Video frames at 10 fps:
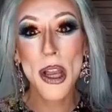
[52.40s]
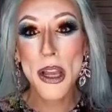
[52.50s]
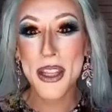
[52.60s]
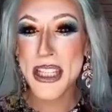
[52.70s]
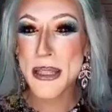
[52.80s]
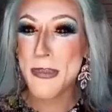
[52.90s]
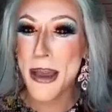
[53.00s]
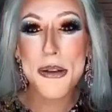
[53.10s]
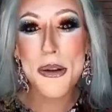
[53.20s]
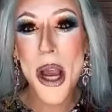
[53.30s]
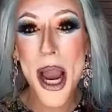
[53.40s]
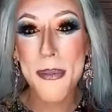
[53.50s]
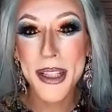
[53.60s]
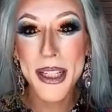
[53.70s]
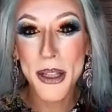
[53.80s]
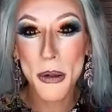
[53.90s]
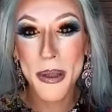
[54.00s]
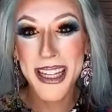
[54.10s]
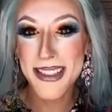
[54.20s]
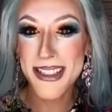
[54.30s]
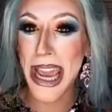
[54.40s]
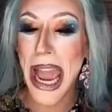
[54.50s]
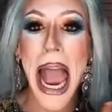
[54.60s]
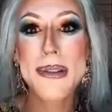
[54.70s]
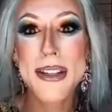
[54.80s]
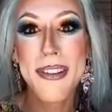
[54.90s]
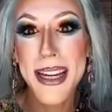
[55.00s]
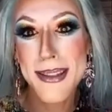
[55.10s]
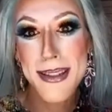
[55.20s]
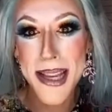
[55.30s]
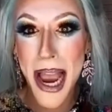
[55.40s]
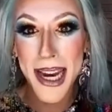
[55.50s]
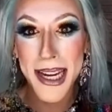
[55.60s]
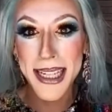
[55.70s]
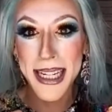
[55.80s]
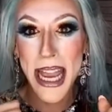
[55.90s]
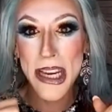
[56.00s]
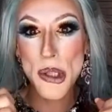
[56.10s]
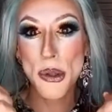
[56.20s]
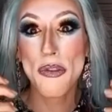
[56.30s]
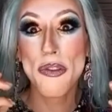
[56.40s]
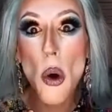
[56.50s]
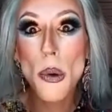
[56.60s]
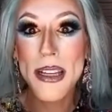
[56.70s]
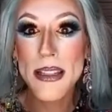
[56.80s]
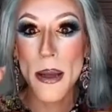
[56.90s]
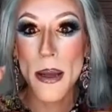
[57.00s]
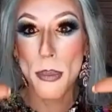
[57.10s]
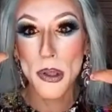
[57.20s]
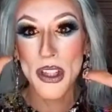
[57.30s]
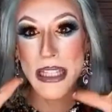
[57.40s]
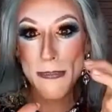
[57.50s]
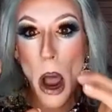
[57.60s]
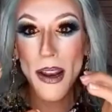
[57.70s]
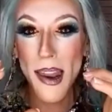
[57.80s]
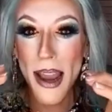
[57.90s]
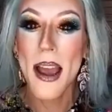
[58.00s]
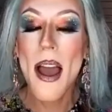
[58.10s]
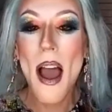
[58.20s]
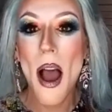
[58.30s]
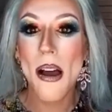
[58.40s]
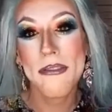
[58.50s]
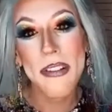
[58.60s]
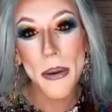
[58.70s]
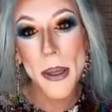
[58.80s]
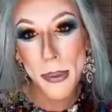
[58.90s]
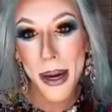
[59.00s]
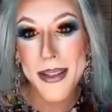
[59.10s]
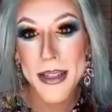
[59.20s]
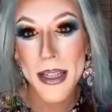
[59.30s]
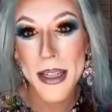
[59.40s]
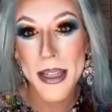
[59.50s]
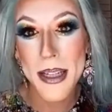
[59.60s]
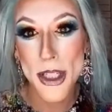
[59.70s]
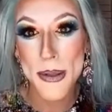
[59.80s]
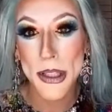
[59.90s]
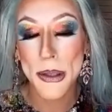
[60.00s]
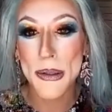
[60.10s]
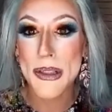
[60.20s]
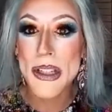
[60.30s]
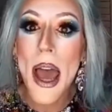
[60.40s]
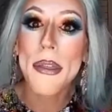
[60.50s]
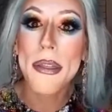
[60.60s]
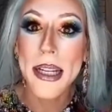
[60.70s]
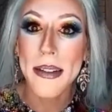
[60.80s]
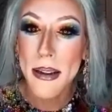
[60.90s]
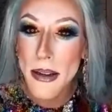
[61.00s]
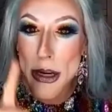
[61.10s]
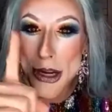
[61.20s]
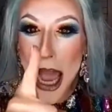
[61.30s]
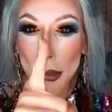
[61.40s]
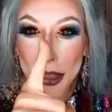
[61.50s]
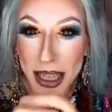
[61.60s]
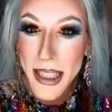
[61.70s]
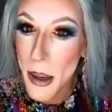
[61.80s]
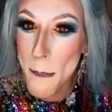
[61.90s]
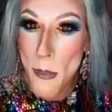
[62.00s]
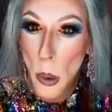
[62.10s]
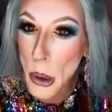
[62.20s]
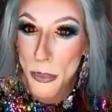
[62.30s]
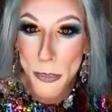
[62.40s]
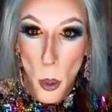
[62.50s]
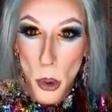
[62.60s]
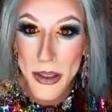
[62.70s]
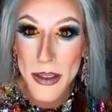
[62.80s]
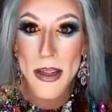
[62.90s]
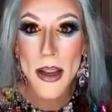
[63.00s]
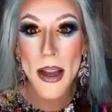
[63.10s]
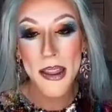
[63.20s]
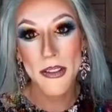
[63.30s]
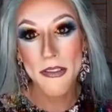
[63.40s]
this special time of the year where we get to captivate society and to focus and put the spotlight on very precedented issues. And there's nothing more important than